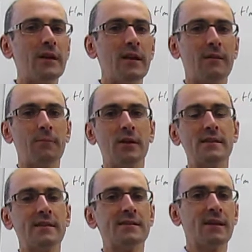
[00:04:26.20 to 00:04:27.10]
in a place
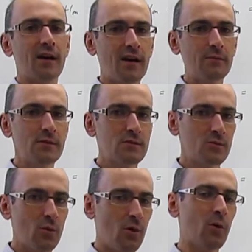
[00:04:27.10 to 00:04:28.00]
that is common
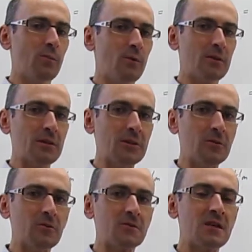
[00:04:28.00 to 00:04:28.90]
to all
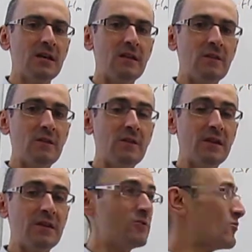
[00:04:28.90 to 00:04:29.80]
molecules,
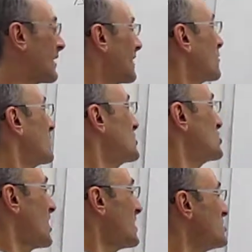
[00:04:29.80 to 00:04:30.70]
then to calculate
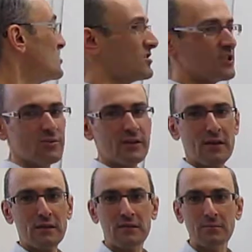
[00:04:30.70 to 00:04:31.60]
changes to the
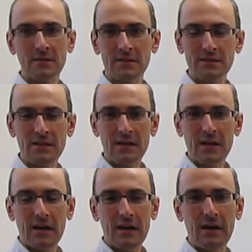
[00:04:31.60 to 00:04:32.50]
enthalpies
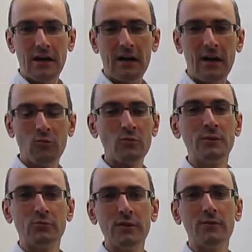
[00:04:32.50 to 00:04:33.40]
uh, uh, would
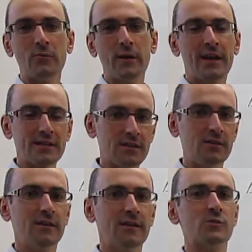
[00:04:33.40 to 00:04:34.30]
be trivial, right? As
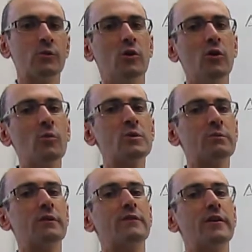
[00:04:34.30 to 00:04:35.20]
long as we always
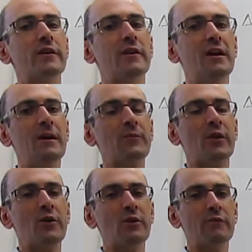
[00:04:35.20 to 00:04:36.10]
refer
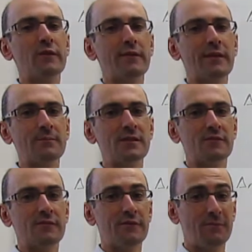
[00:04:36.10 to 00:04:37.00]
all of the enthalpies
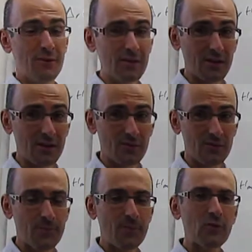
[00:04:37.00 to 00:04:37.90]
of the
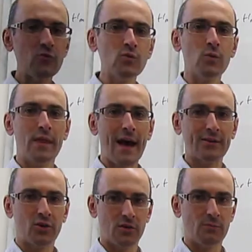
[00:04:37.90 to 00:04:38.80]
molecules to
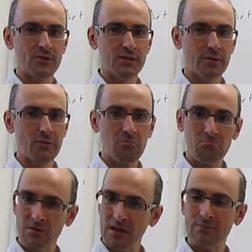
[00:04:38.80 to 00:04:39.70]
that common zero.
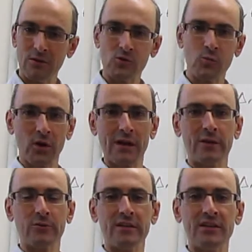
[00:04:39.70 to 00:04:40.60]
Again, because we're
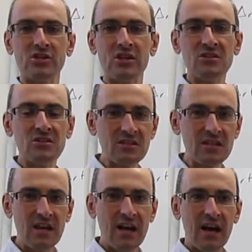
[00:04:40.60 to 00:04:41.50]
calculating changes,
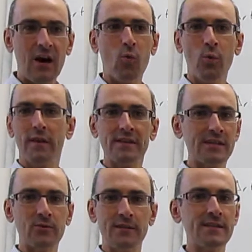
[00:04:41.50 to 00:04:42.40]
uh, where that
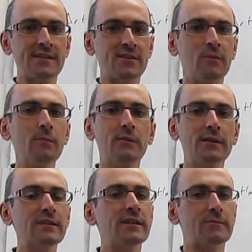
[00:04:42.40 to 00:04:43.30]
zero is is
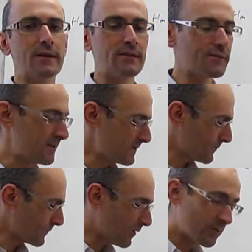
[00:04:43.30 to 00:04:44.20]
completely irrelevant.
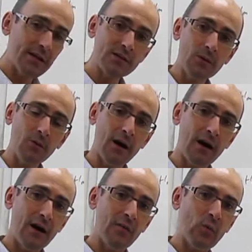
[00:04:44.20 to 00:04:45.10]
Okay, so
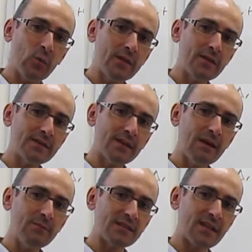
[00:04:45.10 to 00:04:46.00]
uh, the way that
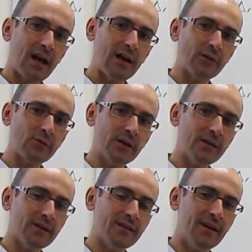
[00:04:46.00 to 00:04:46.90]
chemists have agreed
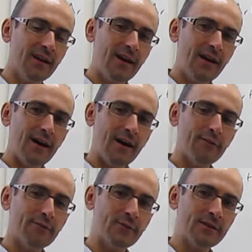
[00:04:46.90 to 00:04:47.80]
on uh,
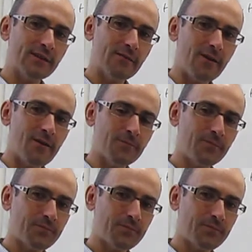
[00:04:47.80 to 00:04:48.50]
for a zero